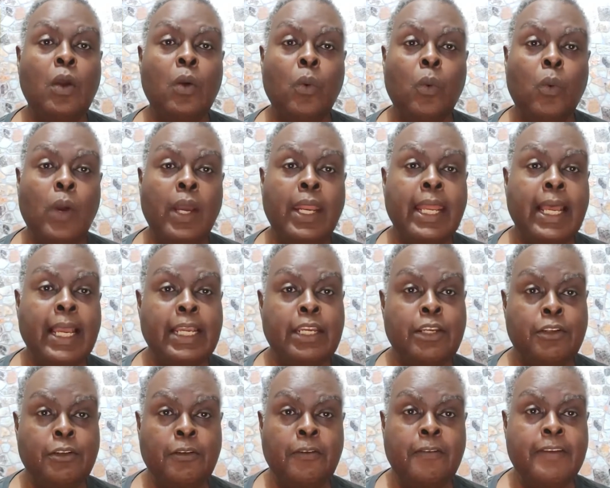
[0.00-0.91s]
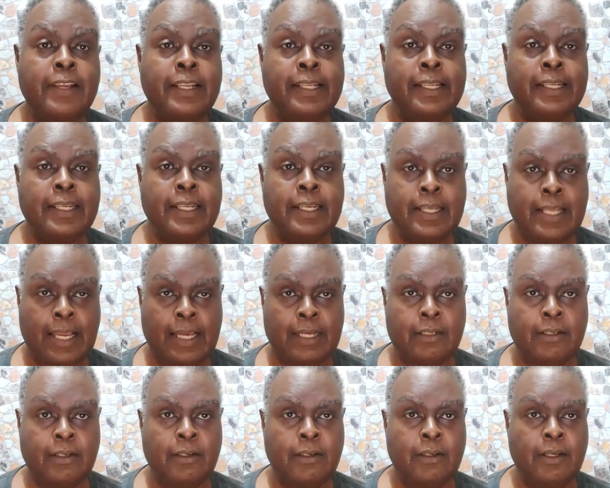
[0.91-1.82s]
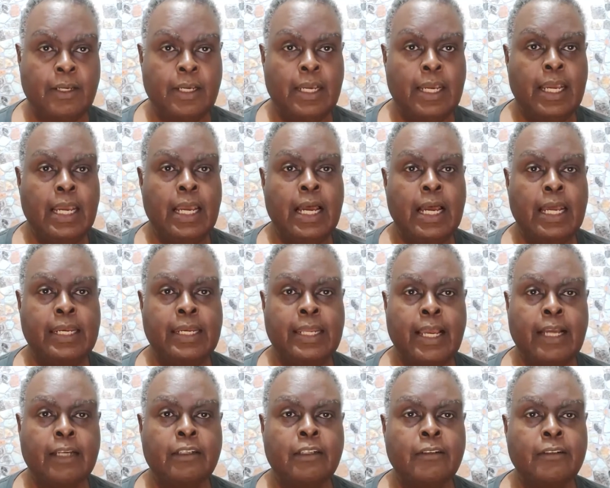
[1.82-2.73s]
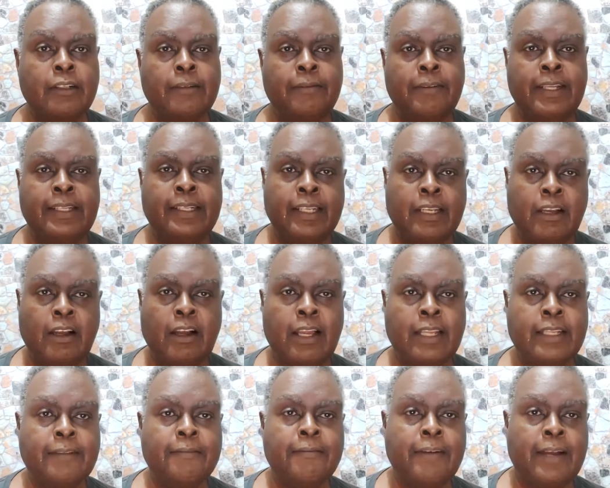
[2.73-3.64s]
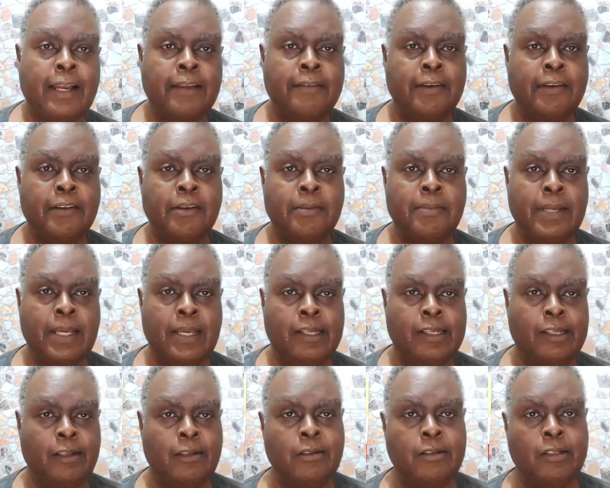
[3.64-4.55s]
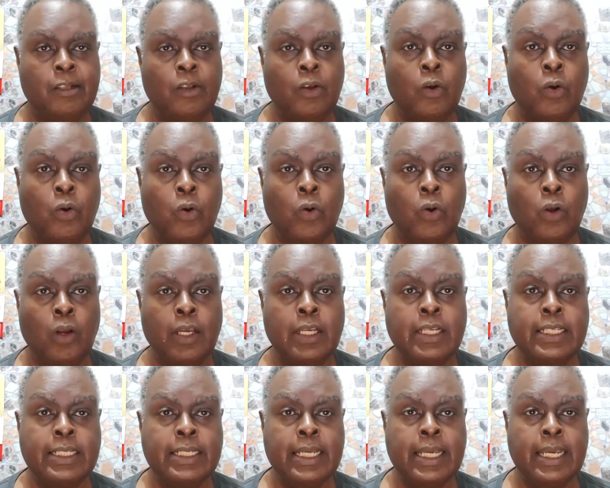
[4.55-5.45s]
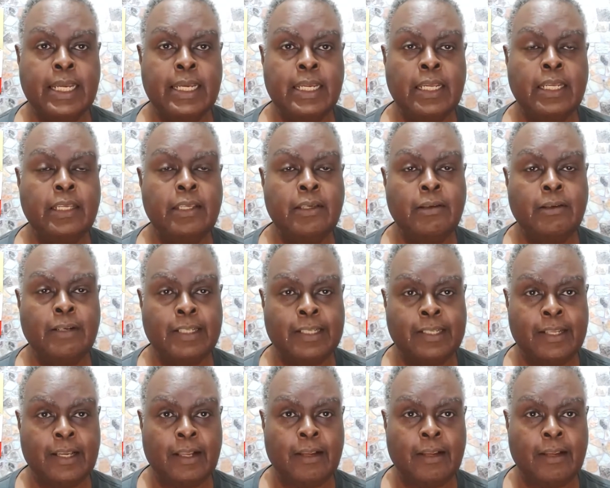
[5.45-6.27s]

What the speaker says: When I do visit a doctor's visit costs 500 pesos or $10 US.